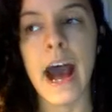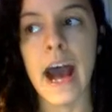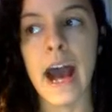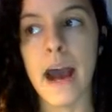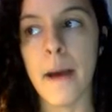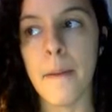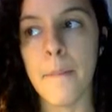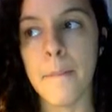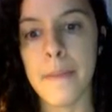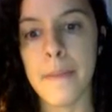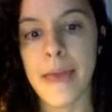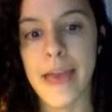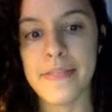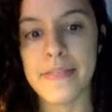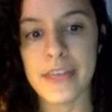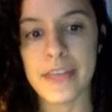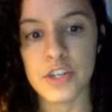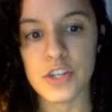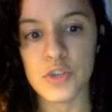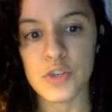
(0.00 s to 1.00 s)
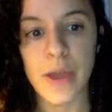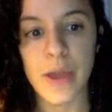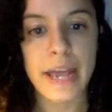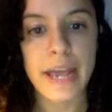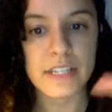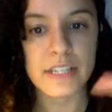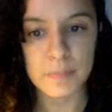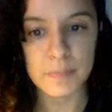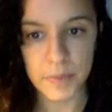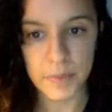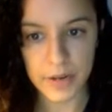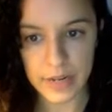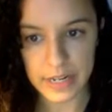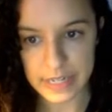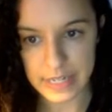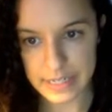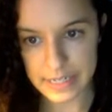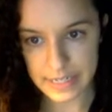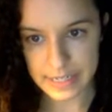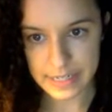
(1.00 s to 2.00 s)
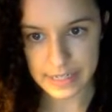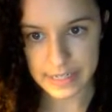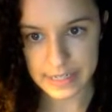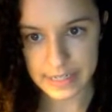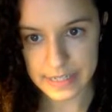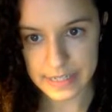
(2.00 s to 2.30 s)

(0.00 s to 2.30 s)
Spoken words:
and then you export it